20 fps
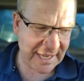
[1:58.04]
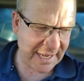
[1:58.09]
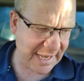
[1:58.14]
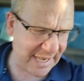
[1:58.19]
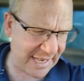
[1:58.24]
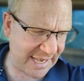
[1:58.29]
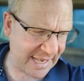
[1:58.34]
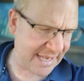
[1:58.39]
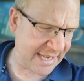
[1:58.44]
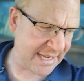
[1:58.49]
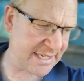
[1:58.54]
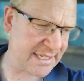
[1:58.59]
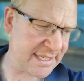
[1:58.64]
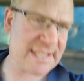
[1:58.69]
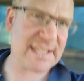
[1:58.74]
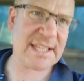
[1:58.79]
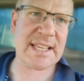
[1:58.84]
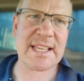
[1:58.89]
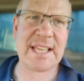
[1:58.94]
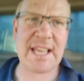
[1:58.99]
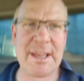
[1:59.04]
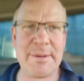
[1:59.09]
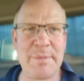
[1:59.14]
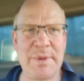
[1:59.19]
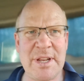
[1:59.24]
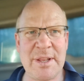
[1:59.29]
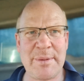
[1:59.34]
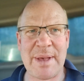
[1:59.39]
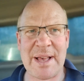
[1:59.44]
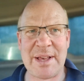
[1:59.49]
and
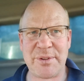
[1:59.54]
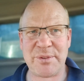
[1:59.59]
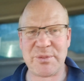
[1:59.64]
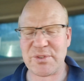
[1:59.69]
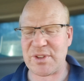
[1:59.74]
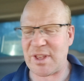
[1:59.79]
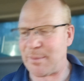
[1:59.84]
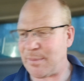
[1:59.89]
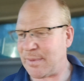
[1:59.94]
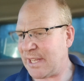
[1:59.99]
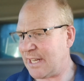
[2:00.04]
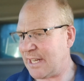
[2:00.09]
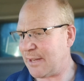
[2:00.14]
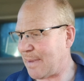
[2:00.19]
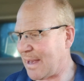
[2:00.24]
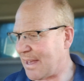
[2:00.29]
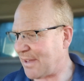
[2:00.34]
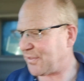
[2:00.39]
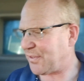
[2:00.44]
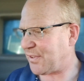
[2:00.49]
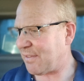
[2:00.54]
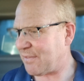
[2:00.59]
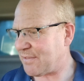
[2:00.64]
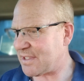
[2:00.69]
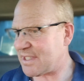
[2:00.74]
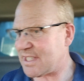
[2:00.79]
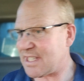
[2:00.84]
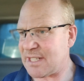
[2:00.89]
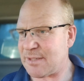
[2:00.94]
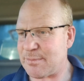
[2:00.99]
it's coming in about
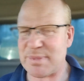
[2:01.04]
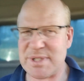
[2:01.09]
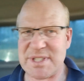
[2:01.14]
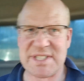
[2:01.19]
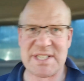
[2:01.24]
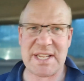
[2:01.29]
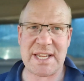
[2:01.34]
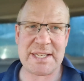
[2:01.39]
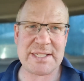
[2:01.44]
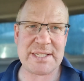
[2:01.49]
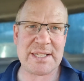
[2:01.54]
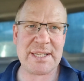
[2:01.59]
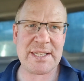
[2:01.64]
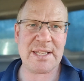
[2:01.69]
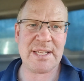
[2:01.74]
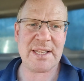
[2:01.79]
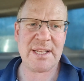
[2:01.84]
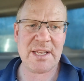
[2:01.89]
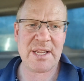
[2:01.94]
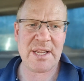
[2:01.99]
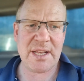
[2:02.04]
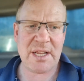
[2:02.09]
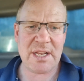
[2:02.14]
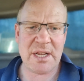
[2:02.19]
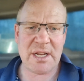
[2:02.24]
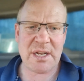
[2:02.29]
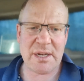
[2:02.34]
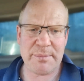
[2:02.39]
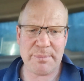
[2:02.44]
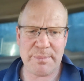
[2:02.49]

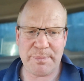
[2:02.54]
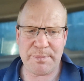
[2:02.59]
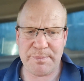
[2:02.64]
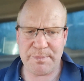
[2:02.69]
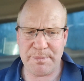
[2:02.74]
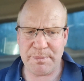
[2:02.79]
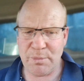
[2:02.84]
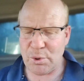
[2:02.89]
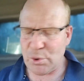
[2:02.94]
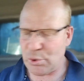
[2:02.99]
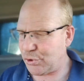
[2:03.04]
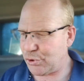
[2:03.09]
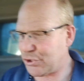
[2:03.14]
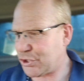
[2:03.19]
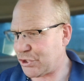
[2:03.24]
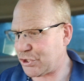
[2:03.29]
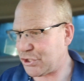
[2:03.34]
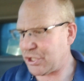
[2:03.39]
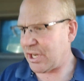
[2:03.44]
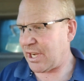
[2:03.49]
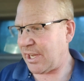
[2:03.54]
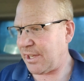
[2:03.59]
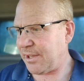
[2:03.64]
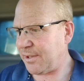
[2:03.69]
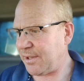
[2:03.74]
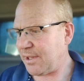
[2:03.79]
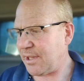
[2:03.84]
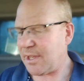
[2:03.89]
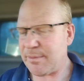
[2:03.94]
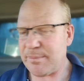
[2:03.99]
17% moisture,
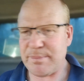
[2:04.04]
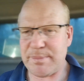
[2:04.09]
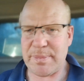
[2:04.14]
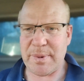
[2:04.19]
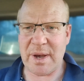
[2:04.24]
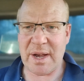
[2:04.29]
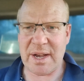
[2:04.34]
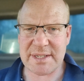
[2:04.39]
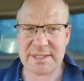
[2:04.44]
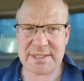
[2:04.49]
but